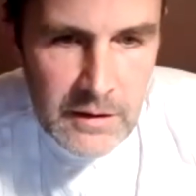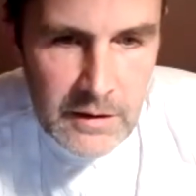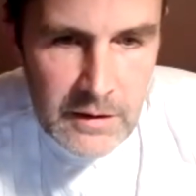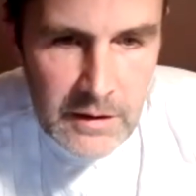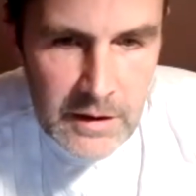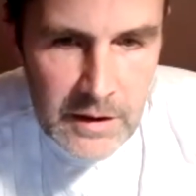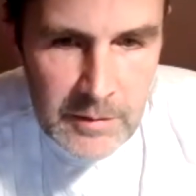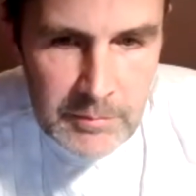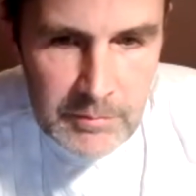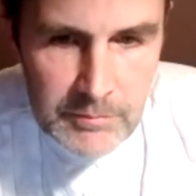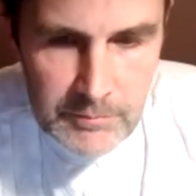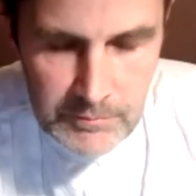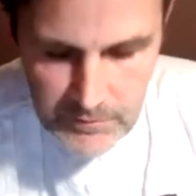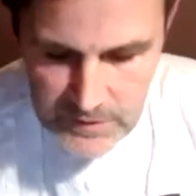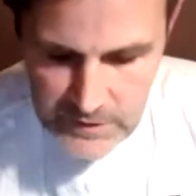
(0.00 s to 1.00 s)

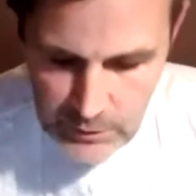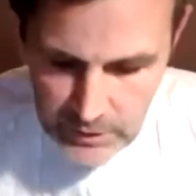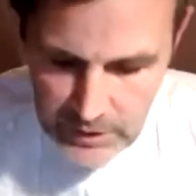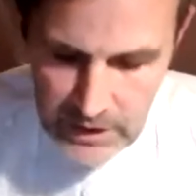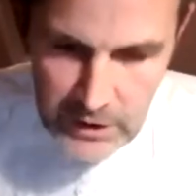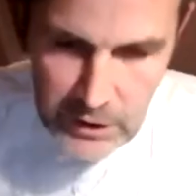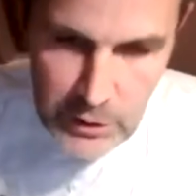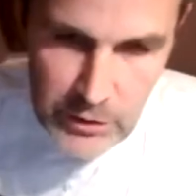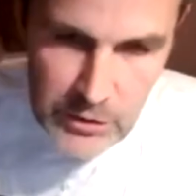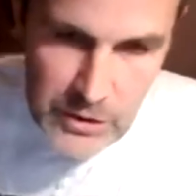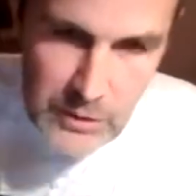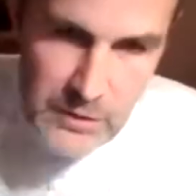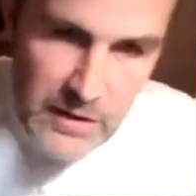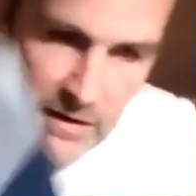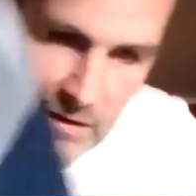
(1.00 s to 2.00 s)
So again, you could
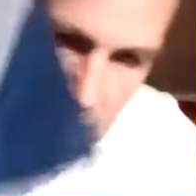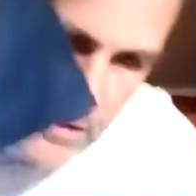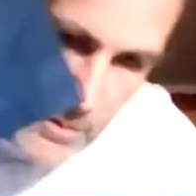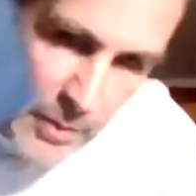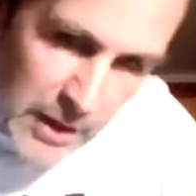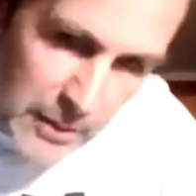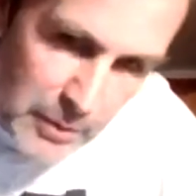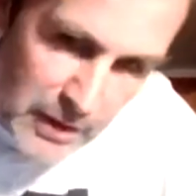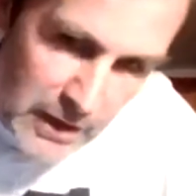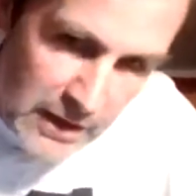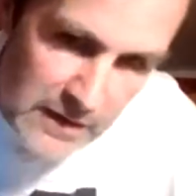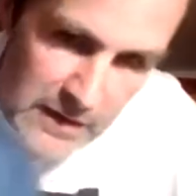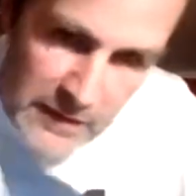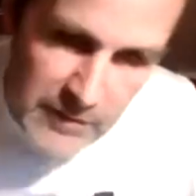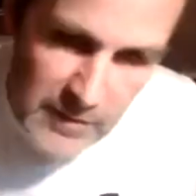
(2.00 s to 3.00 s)
use this as a paper
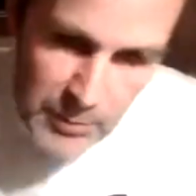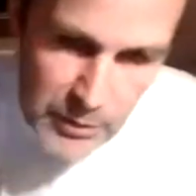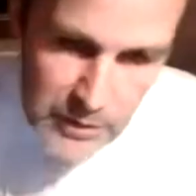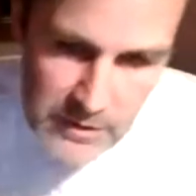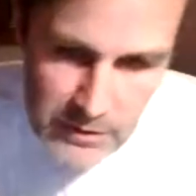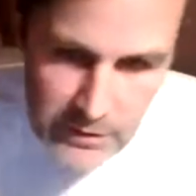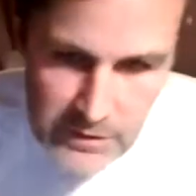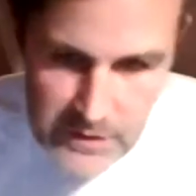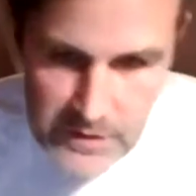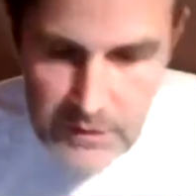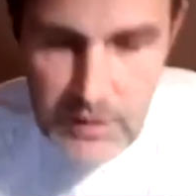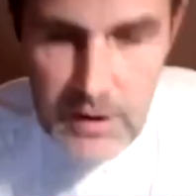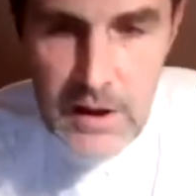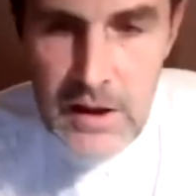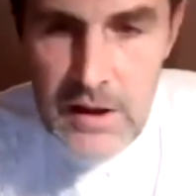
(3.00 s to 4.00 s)
negative to print onto
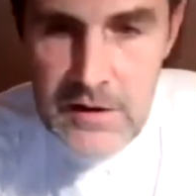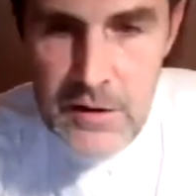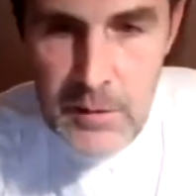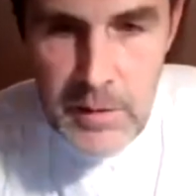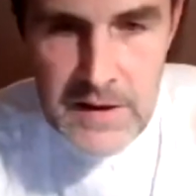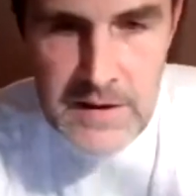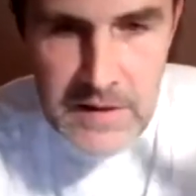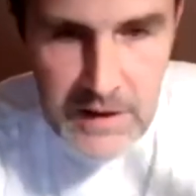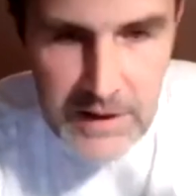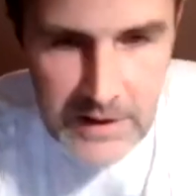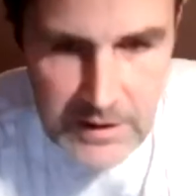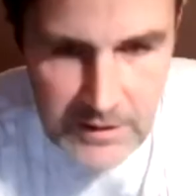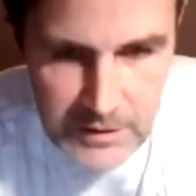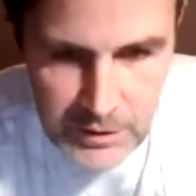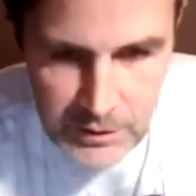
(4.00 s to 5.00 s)
silk. So
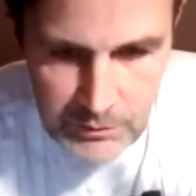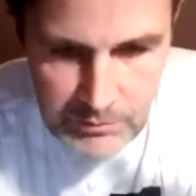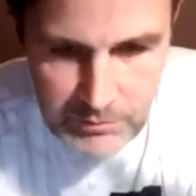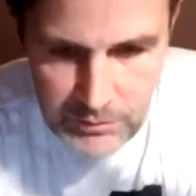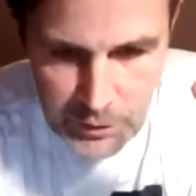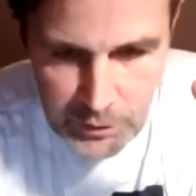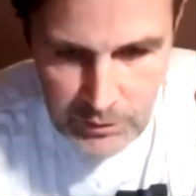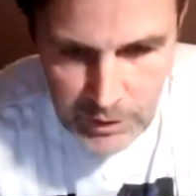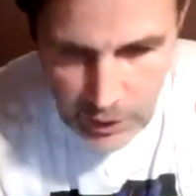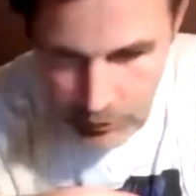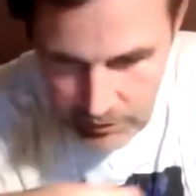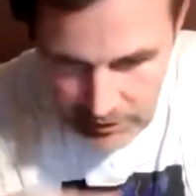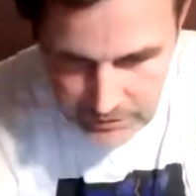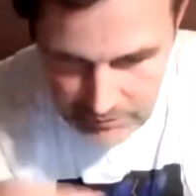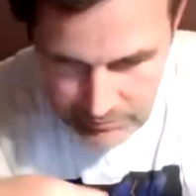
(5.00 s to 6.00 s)
basically, you coat
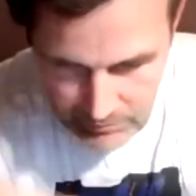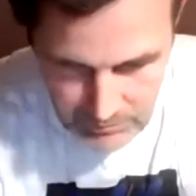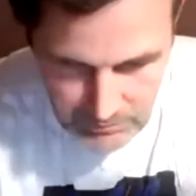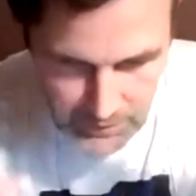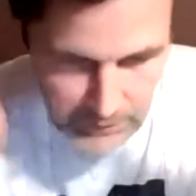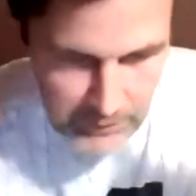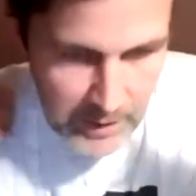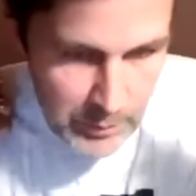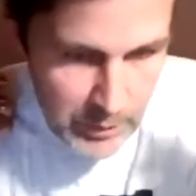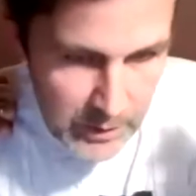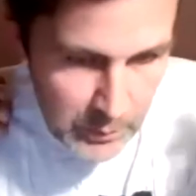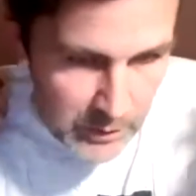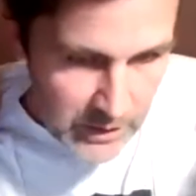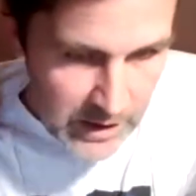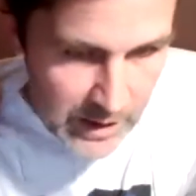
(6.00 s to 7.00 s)
the fabric
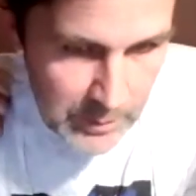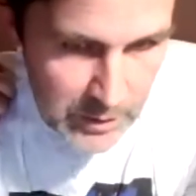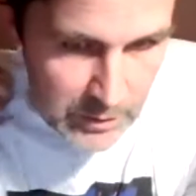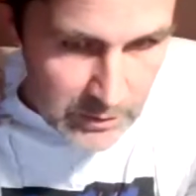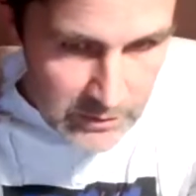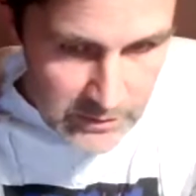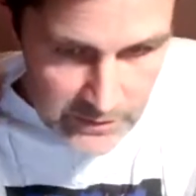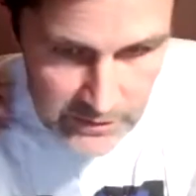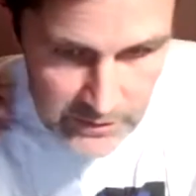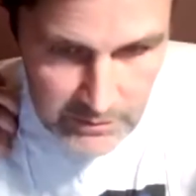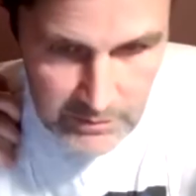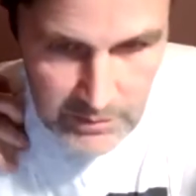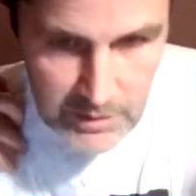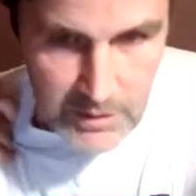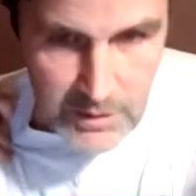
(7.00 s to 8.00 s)
with the chemicals,
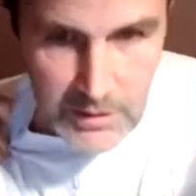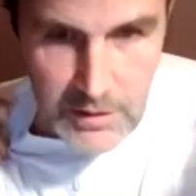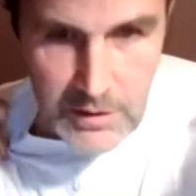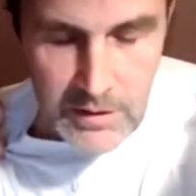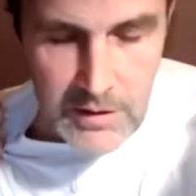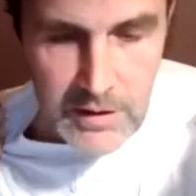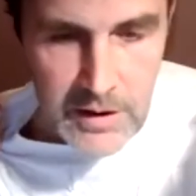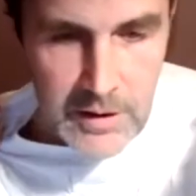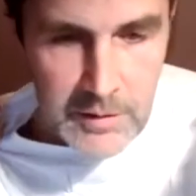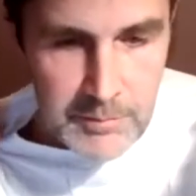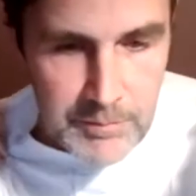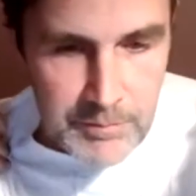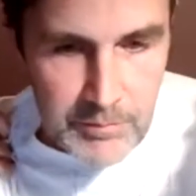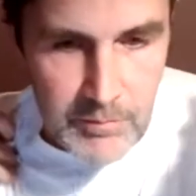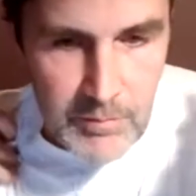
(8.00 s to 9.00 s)

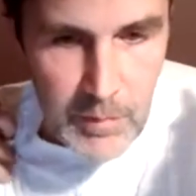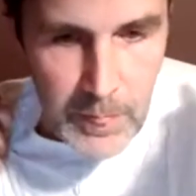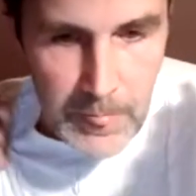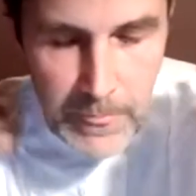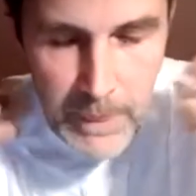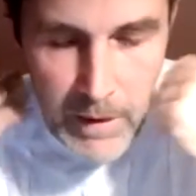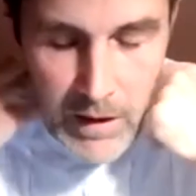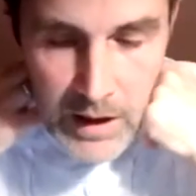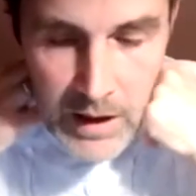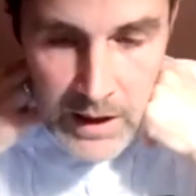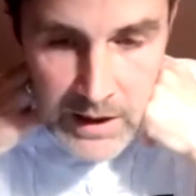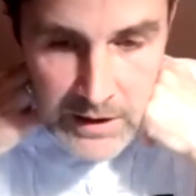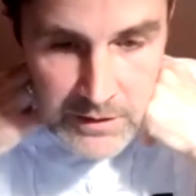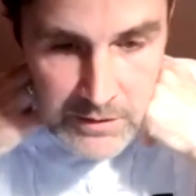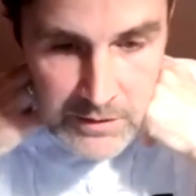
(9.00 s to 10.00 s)
and
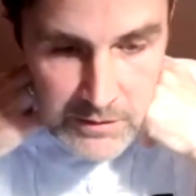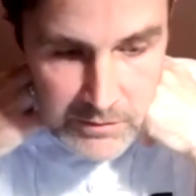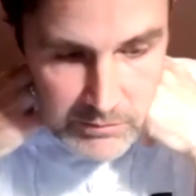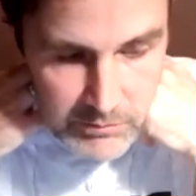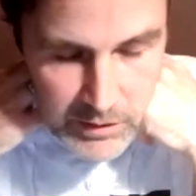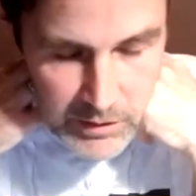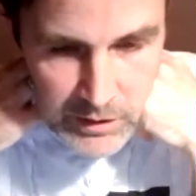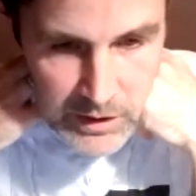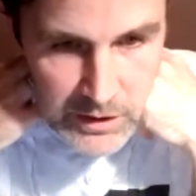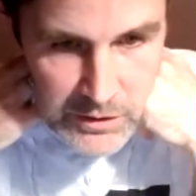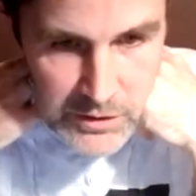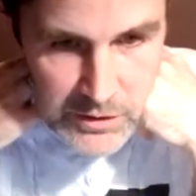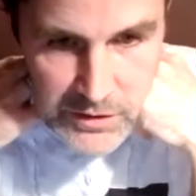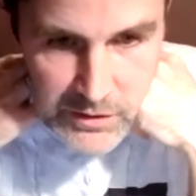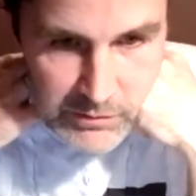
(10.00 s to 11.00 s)
then
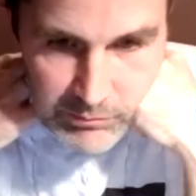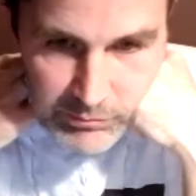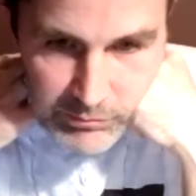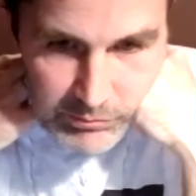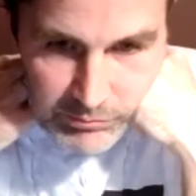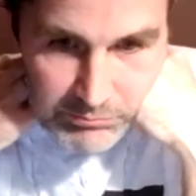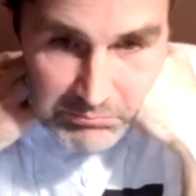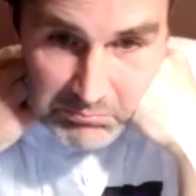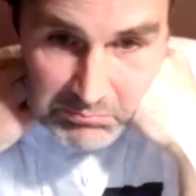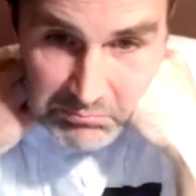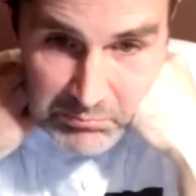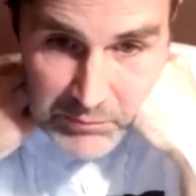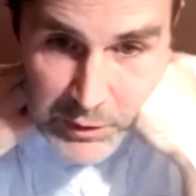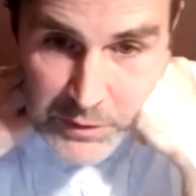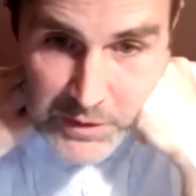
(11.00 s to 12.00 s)
just
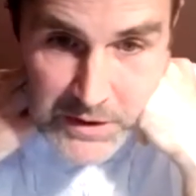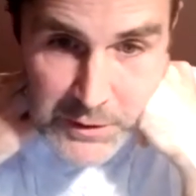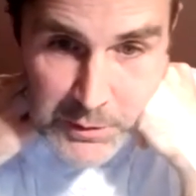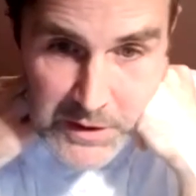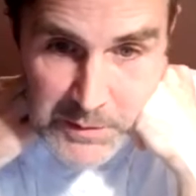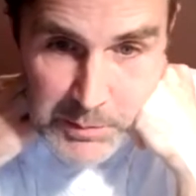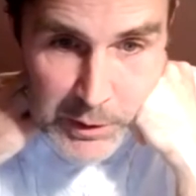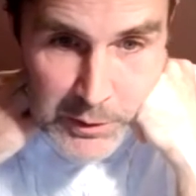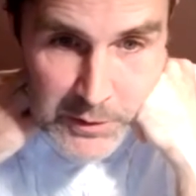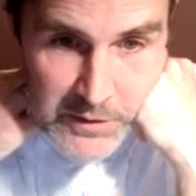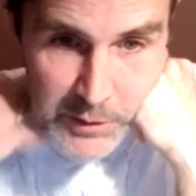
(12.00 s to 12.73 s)
use it to expose.